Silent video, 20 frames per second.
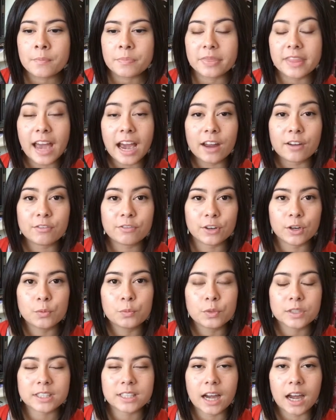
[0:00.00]
that
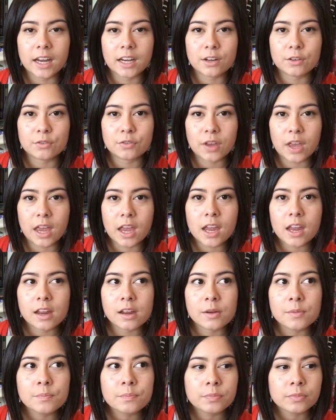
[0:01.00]
film was kind of
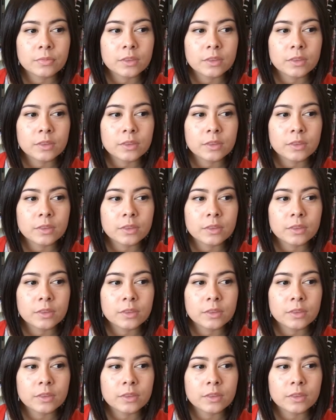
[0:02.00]
a